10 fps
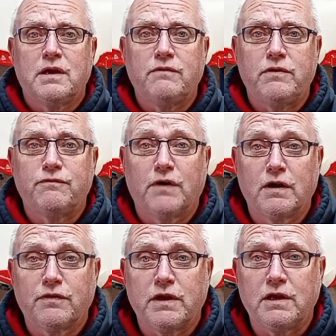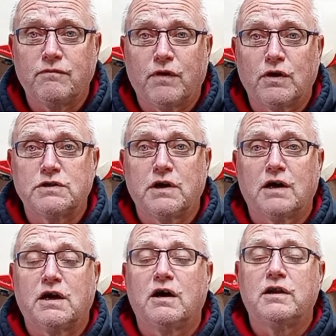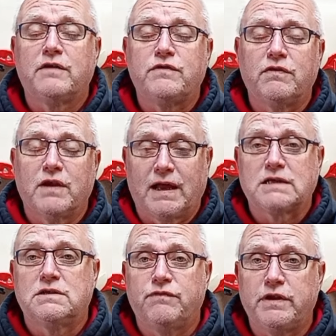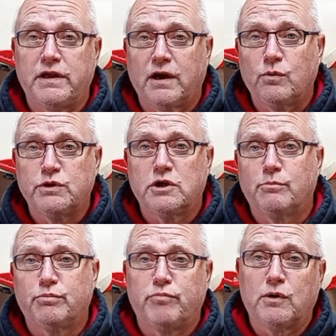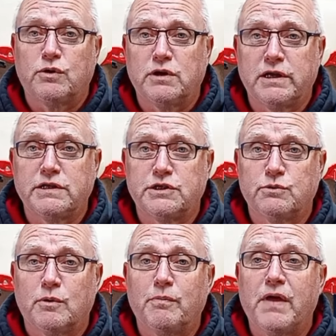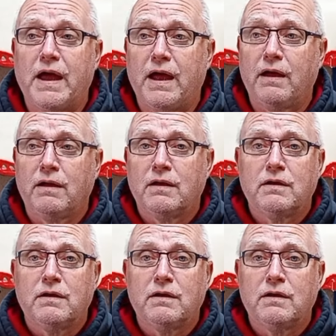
If you followed the advice I left in the last video, which I'll put a link to up there,